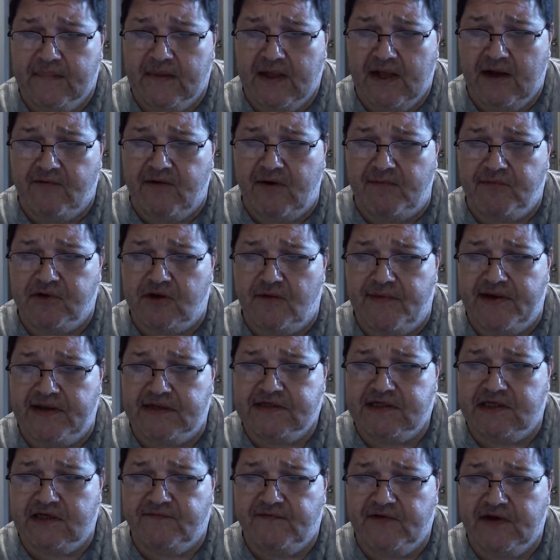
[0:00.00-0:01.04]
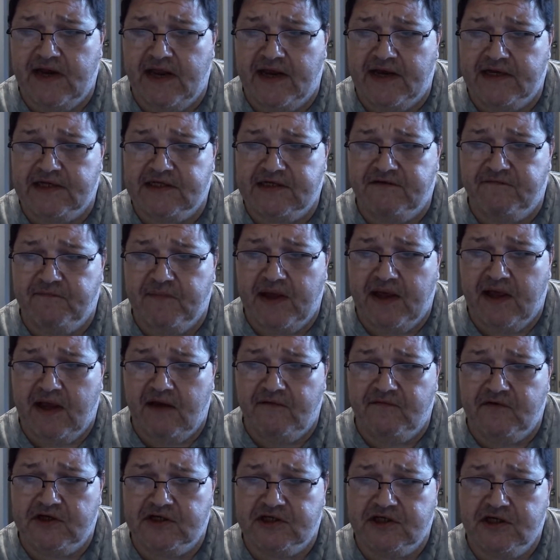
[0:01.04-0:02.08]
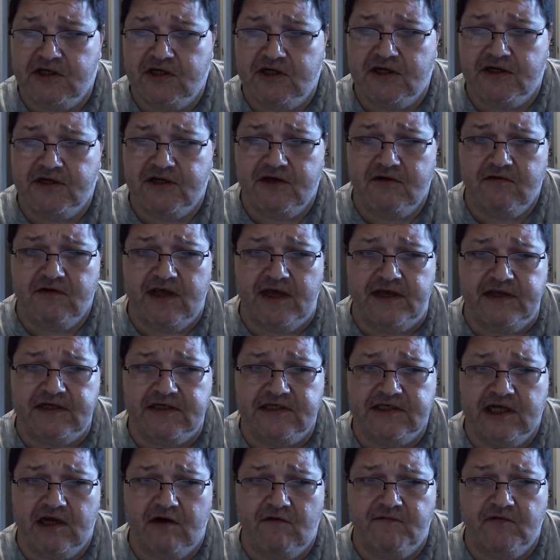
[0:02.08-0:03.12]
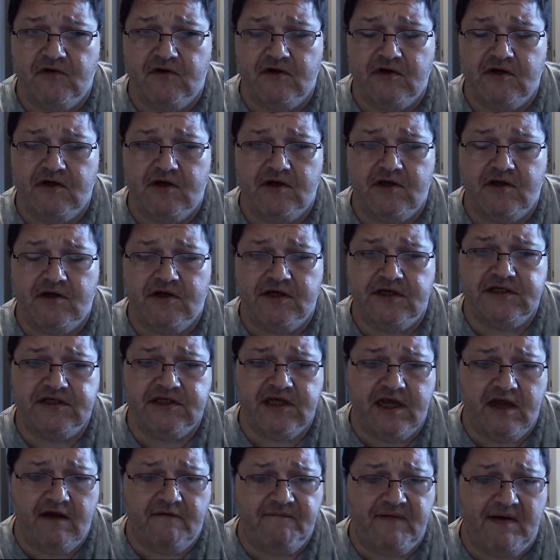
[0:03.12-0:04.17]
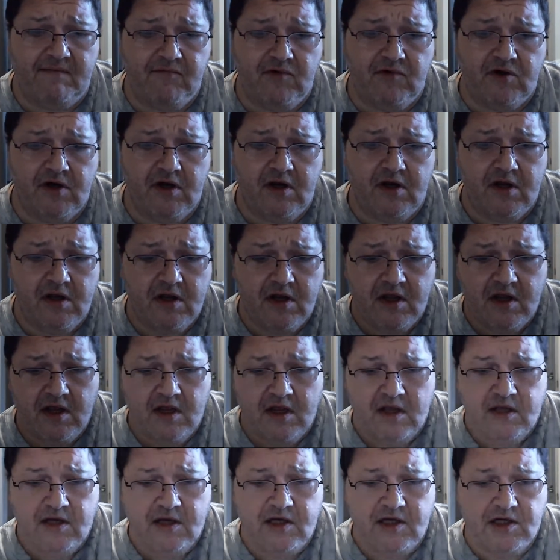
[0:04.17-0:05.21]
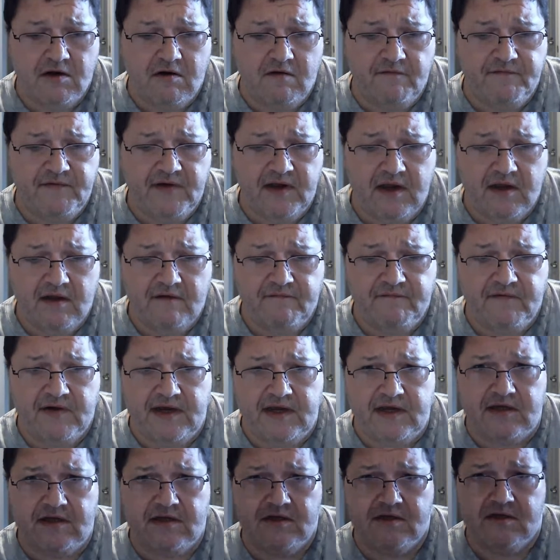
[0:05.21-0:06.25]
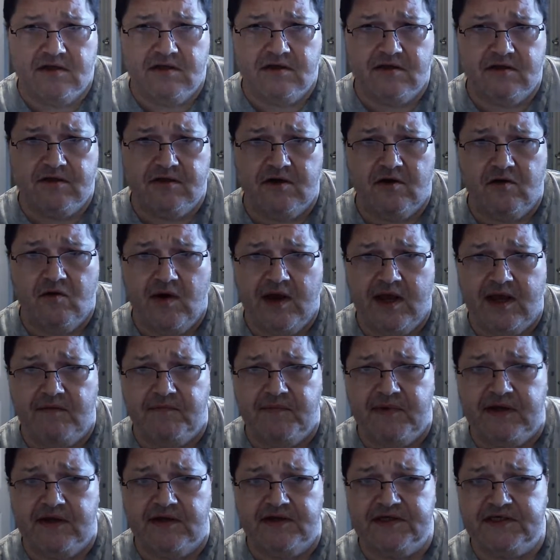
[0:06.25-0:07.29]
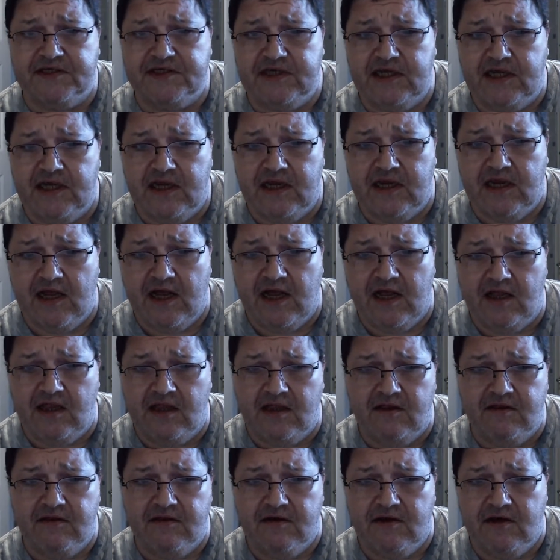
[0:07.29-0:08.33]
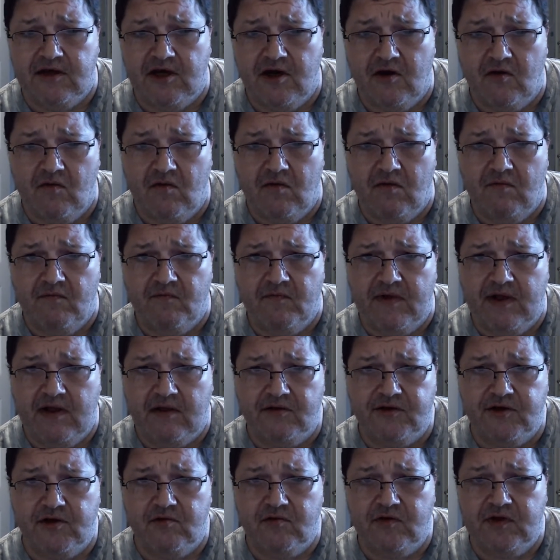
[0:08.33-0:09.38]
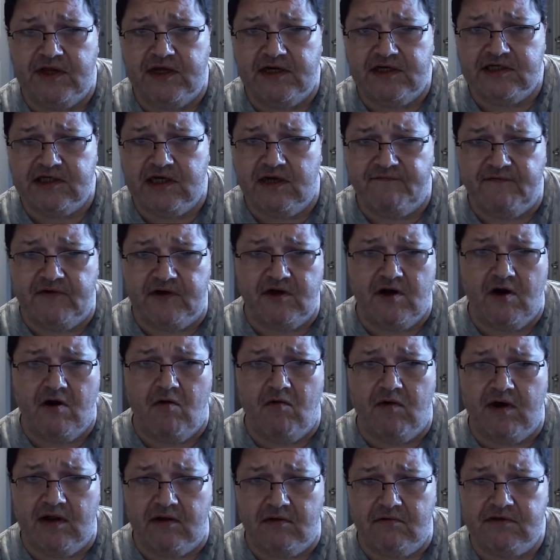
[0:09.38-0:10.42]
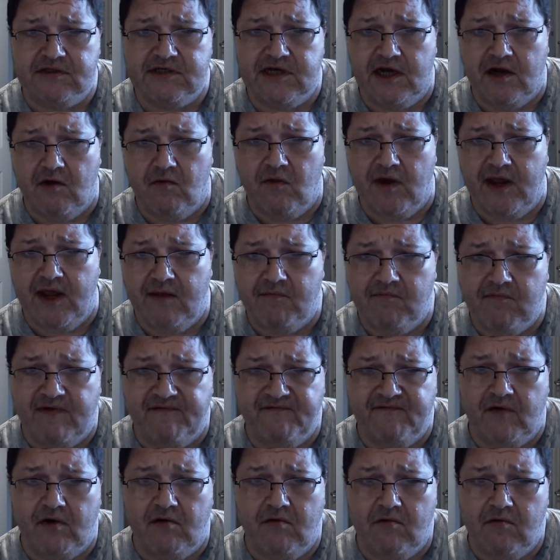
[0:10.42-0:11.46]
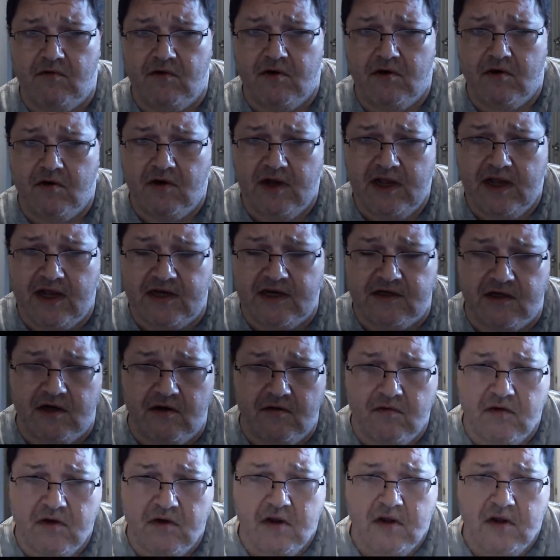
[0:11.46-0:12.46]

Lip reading: implemented for negative behaviors. And you could do that yourself, couldn't you? You could say, if I'm going to, if I do A, B, and C, I'll do this. And if I don't, I'll take away my phone, or I don't know.